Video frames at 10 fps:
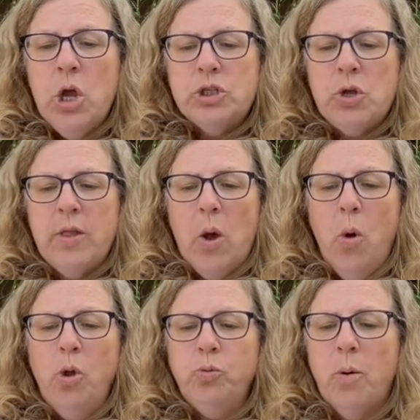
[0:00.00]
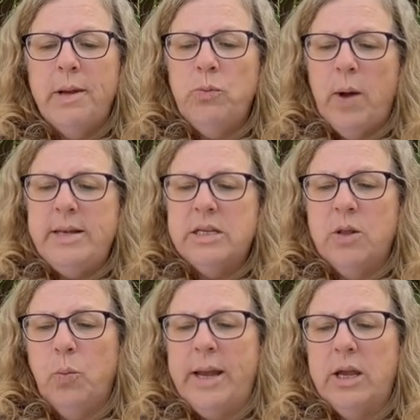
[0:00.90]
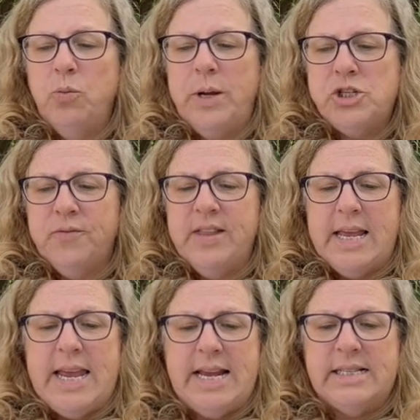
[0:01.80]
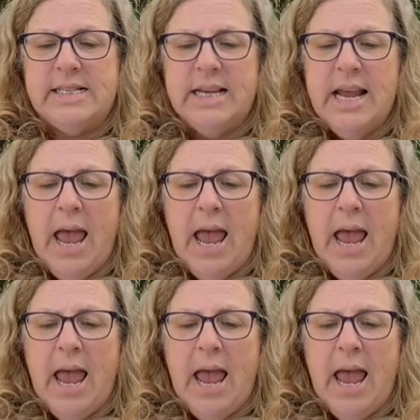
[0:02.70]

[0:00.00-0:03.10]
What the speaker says: So the old woman went to the Wicked Witch of the East